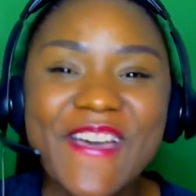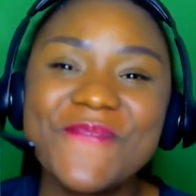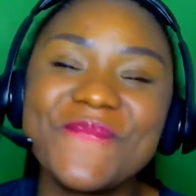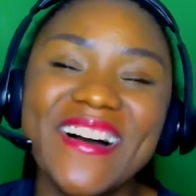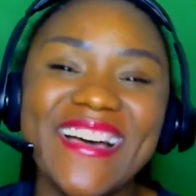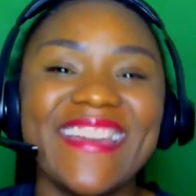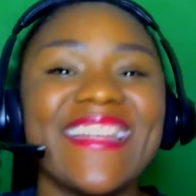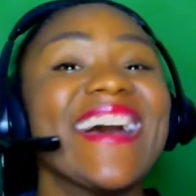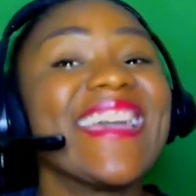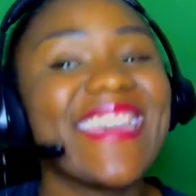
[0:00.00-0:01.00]
But
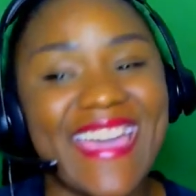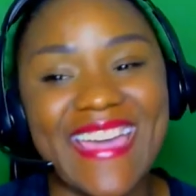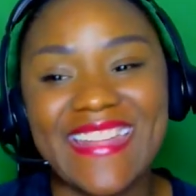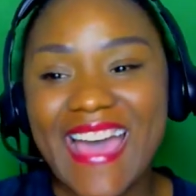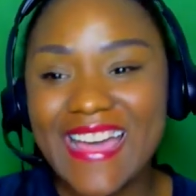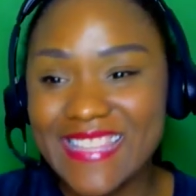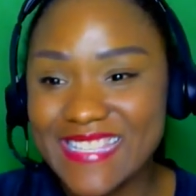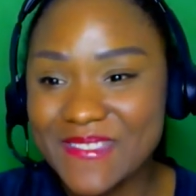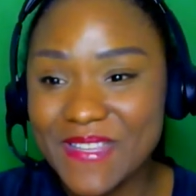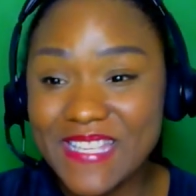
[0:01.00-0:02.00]
again,
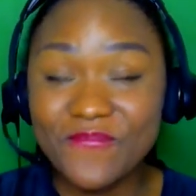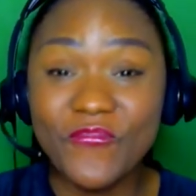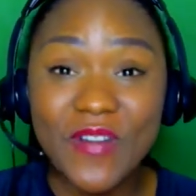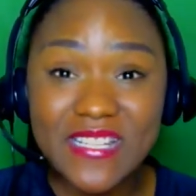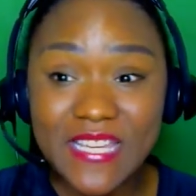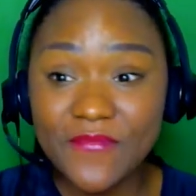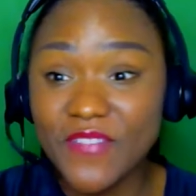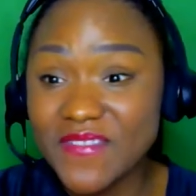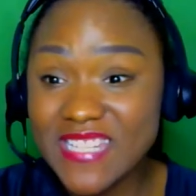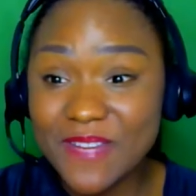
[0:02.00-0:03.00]
this is
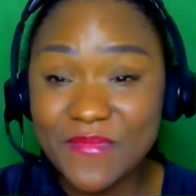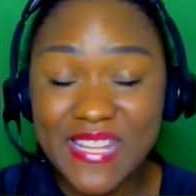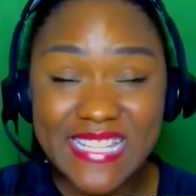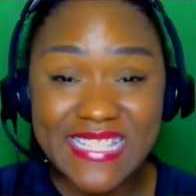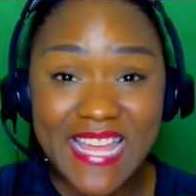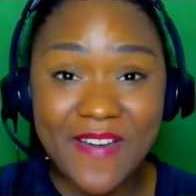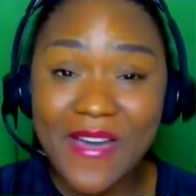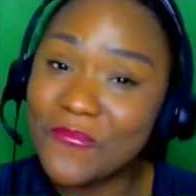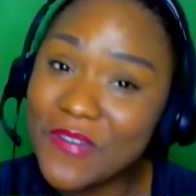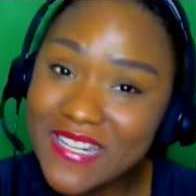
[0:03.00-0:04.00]
15 minutes now. I
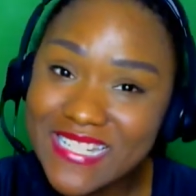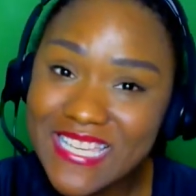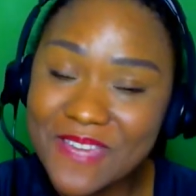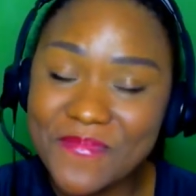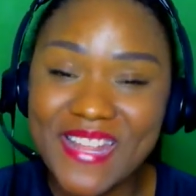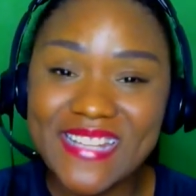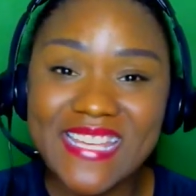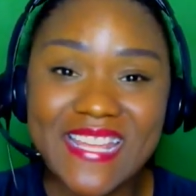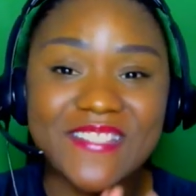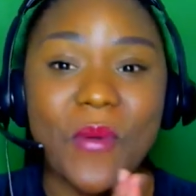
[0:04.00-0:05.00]
wanted to keep it at
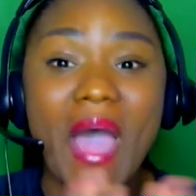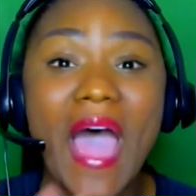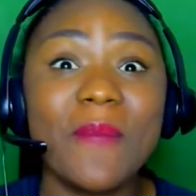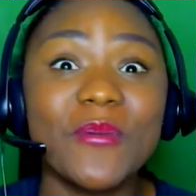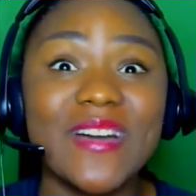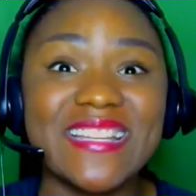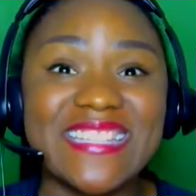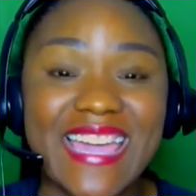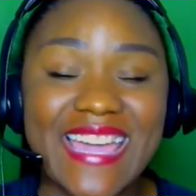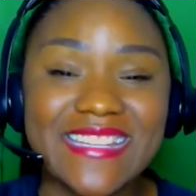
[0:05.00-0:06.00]
10, so I'm going to
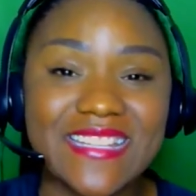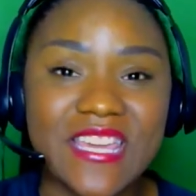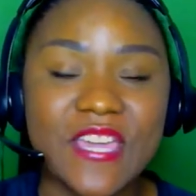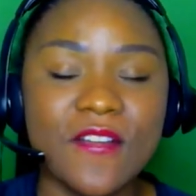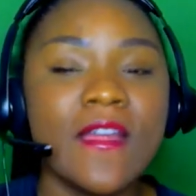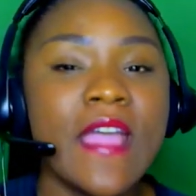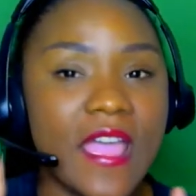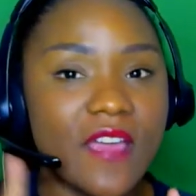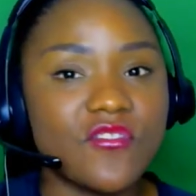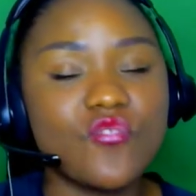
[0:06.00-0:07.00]
end it here.
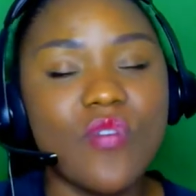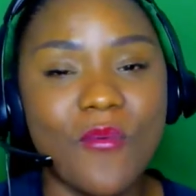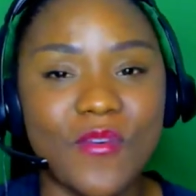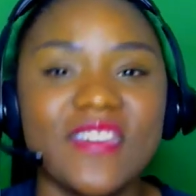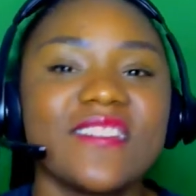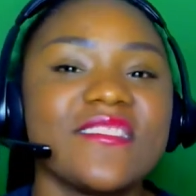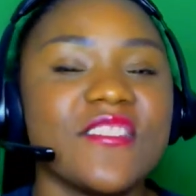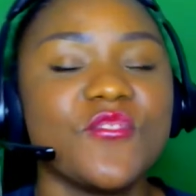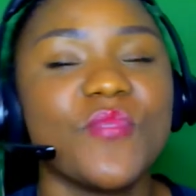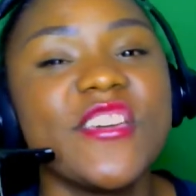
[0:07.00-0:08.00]
If you all want a
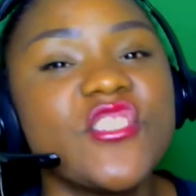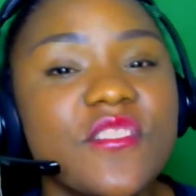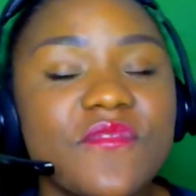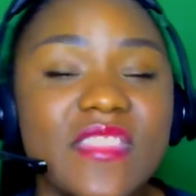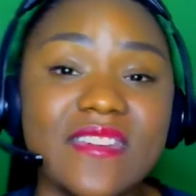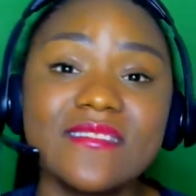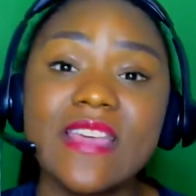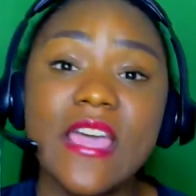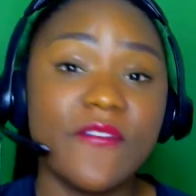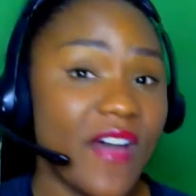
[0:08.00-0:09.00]
continuation of this,
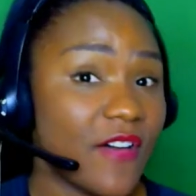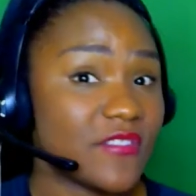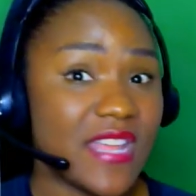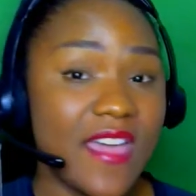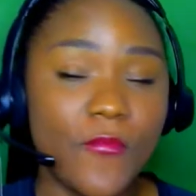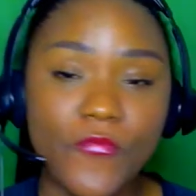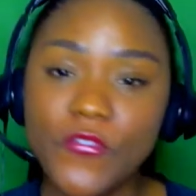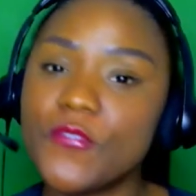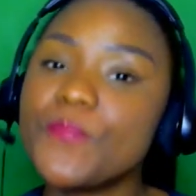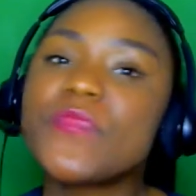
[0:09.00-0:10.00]
found it
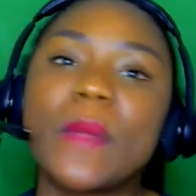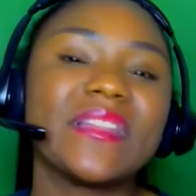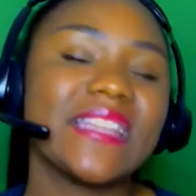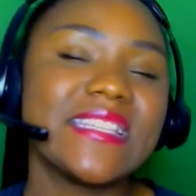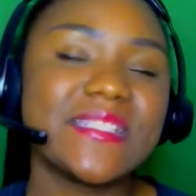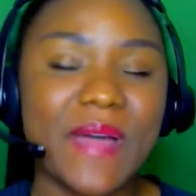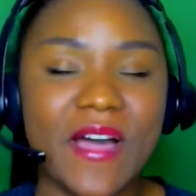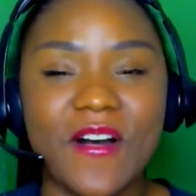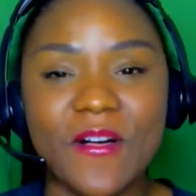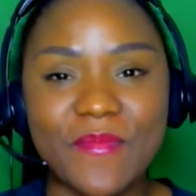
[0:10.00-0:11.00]
helpful, please by
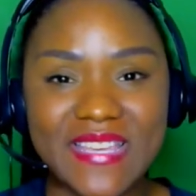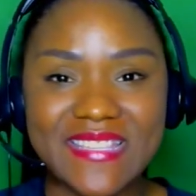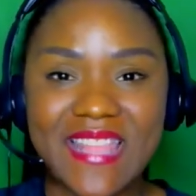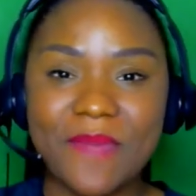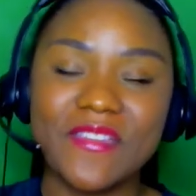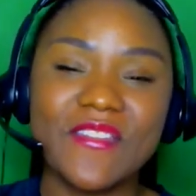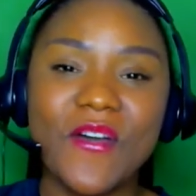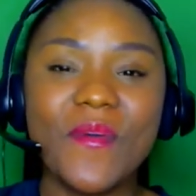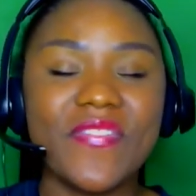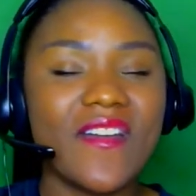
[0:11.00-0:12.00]
all means let me know
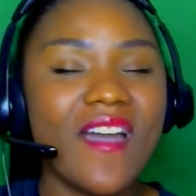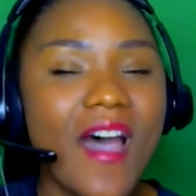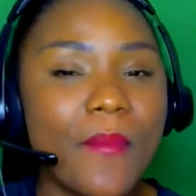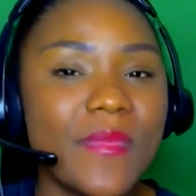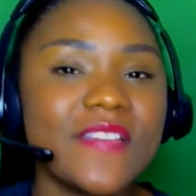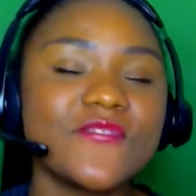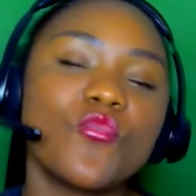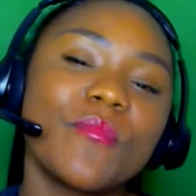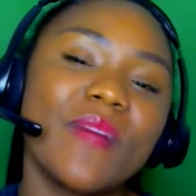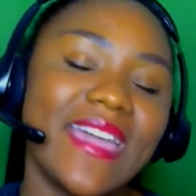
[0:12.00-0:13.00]
in the comments or
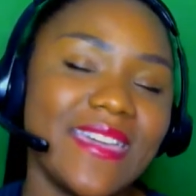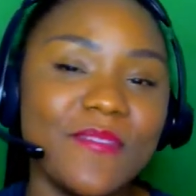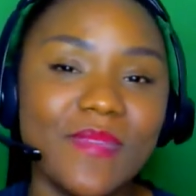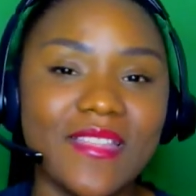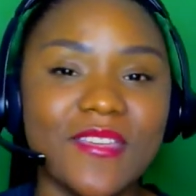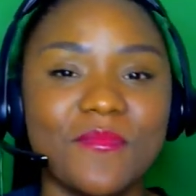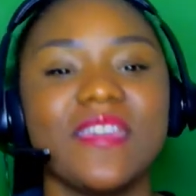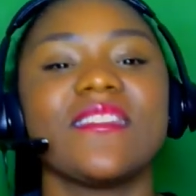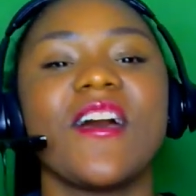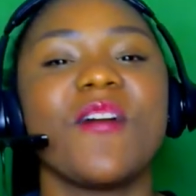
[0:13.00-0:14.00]
by emailing me
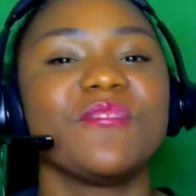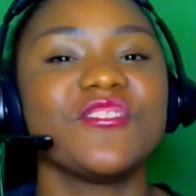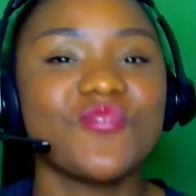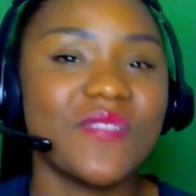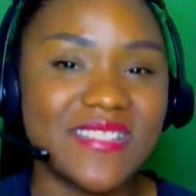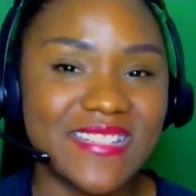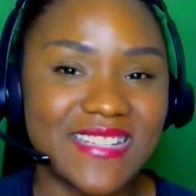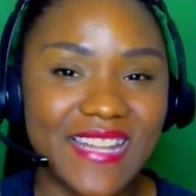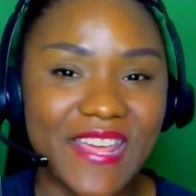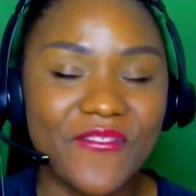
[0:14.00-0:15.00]
and I'll be sure to
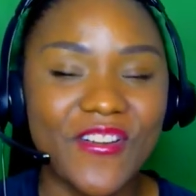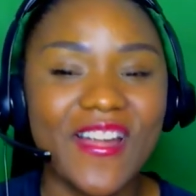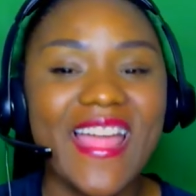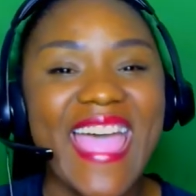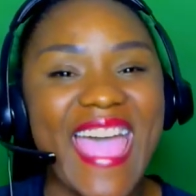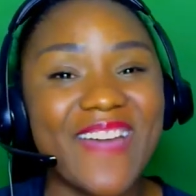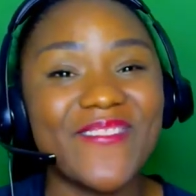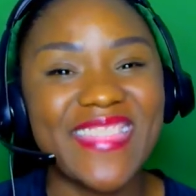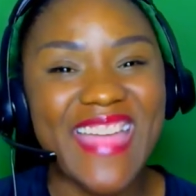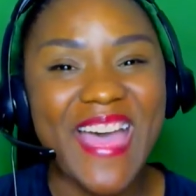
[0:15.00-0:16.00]
deliver. And
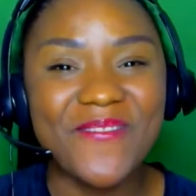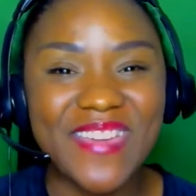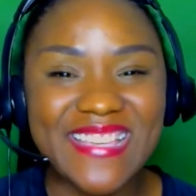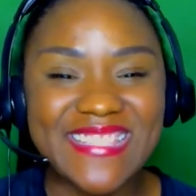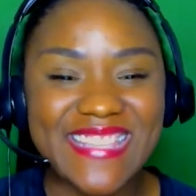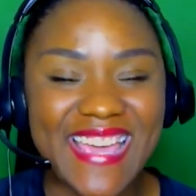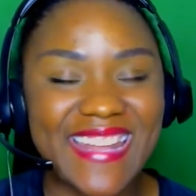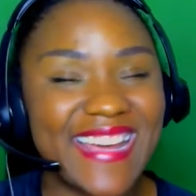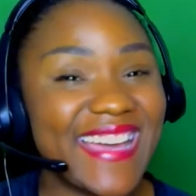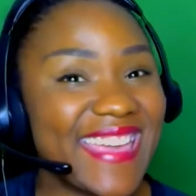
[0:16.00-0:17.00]
with that being said,
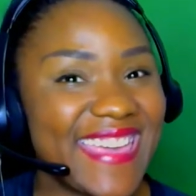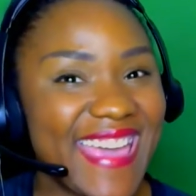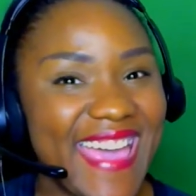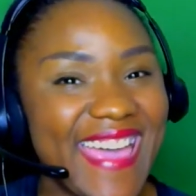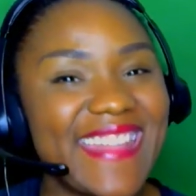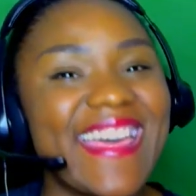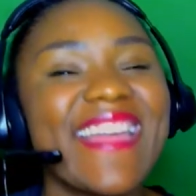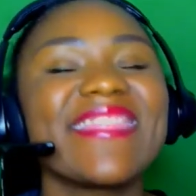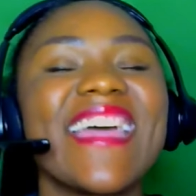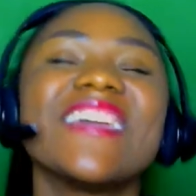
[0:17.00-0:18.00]
again,
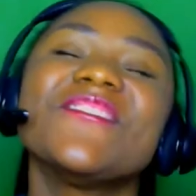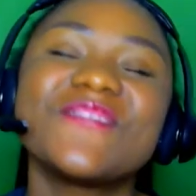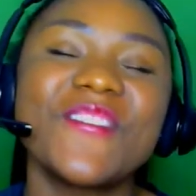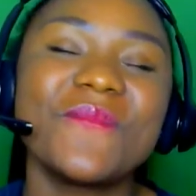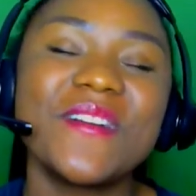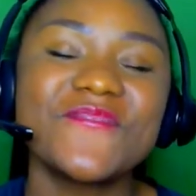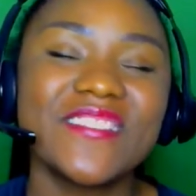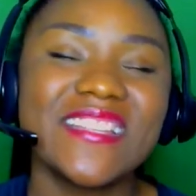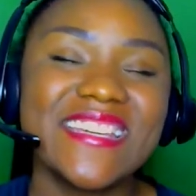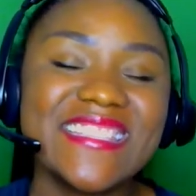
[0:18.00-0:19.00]
thank you so much for
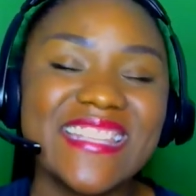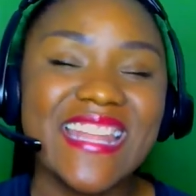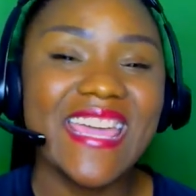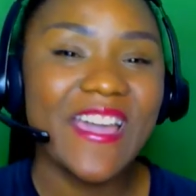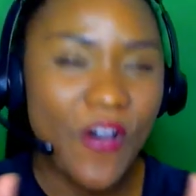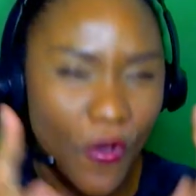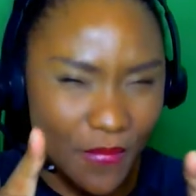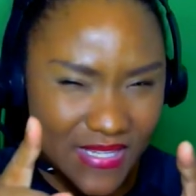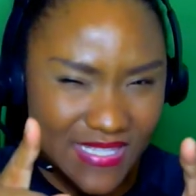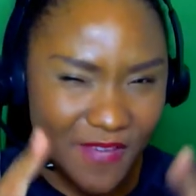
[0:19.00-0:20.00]
listening. Hope
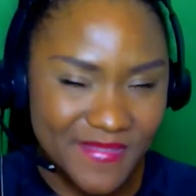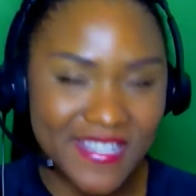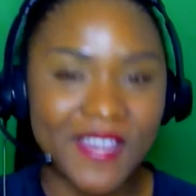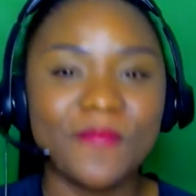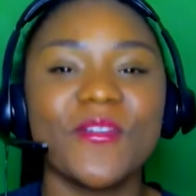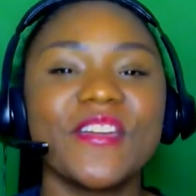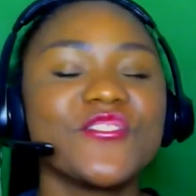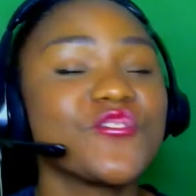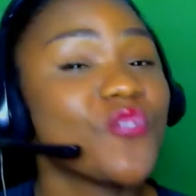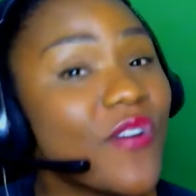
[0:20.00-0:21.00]
this helps to upgrade
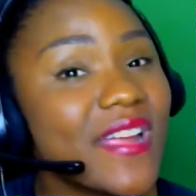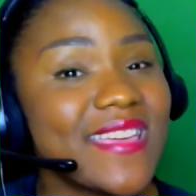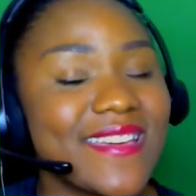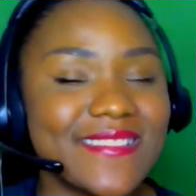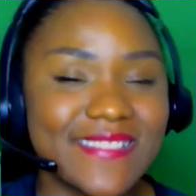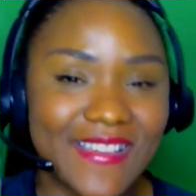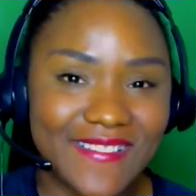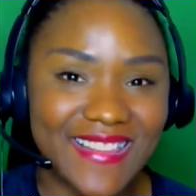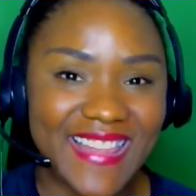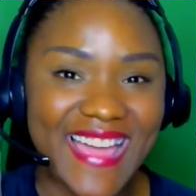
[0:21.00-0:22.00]
your ESL
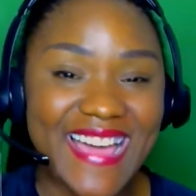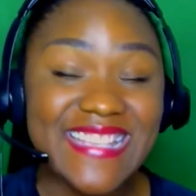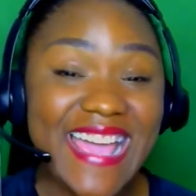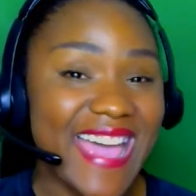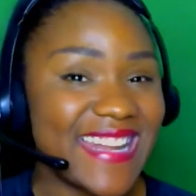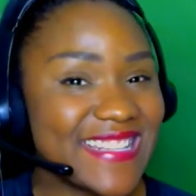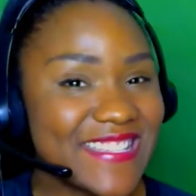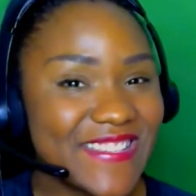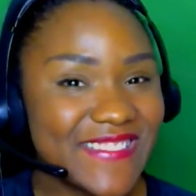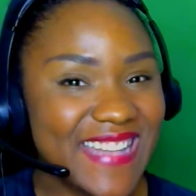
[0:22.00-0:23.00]
class. And
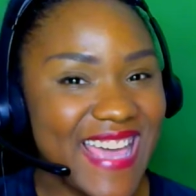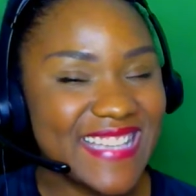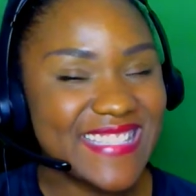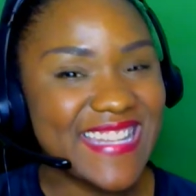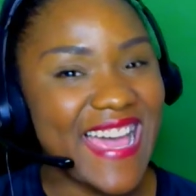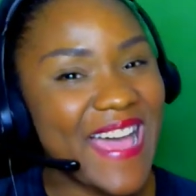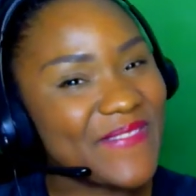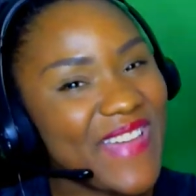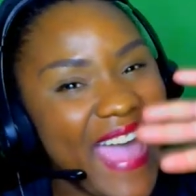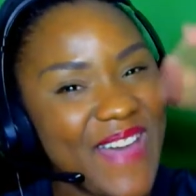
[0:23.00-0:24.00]
until next time,
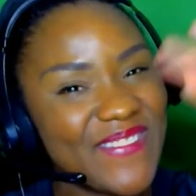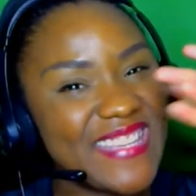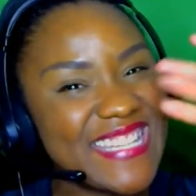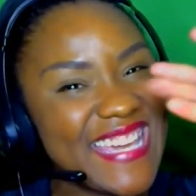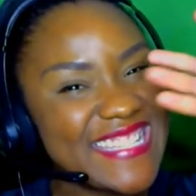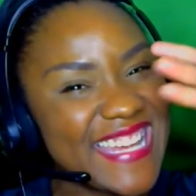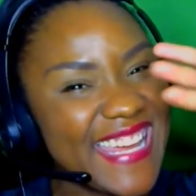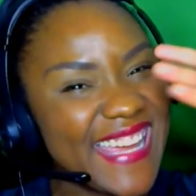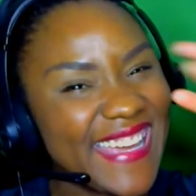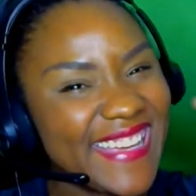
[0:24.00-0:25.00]
happy
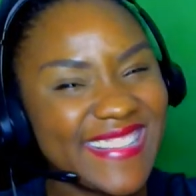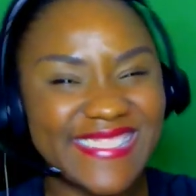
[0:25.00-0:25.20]
teaching!